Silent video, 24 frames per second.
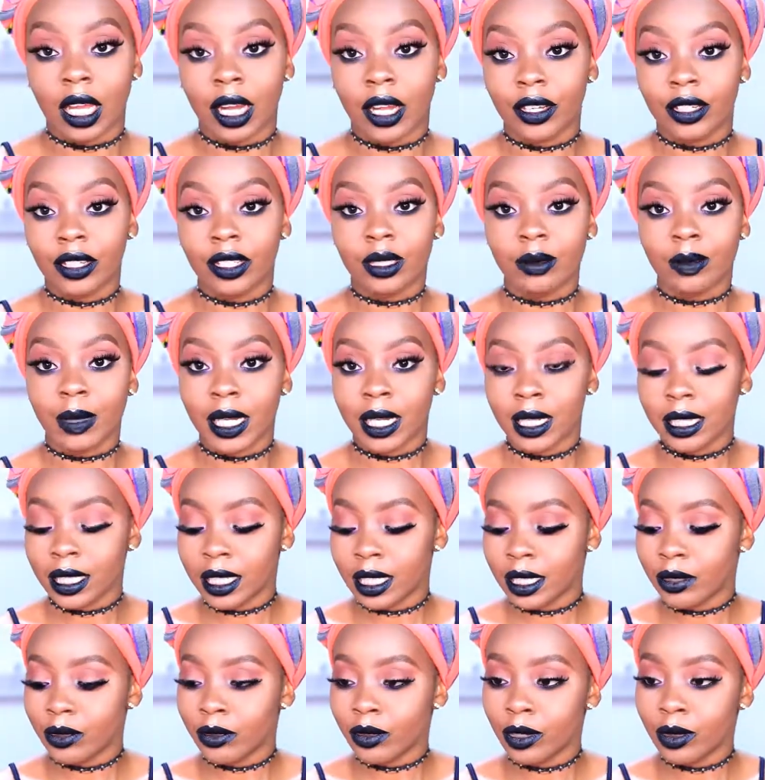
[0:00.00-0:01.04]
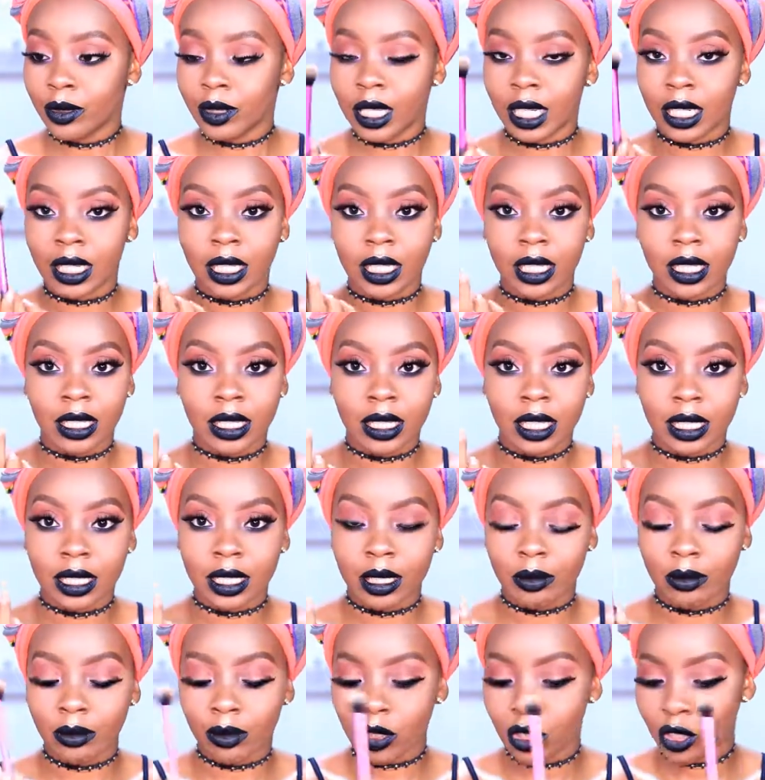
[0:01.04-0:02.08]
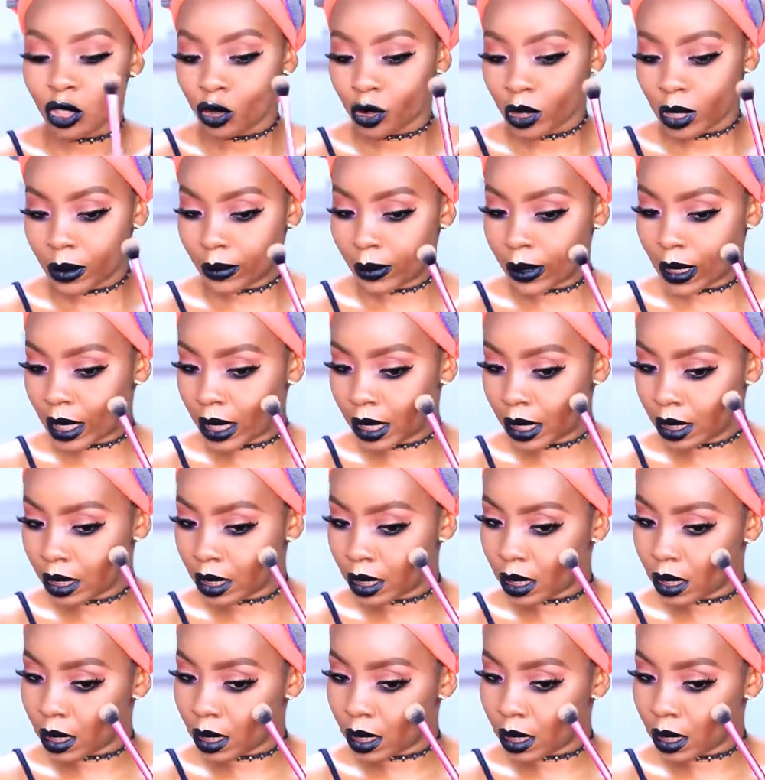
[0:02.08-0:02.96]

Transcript: and I'll use my Real Techniques setting brush to apply it.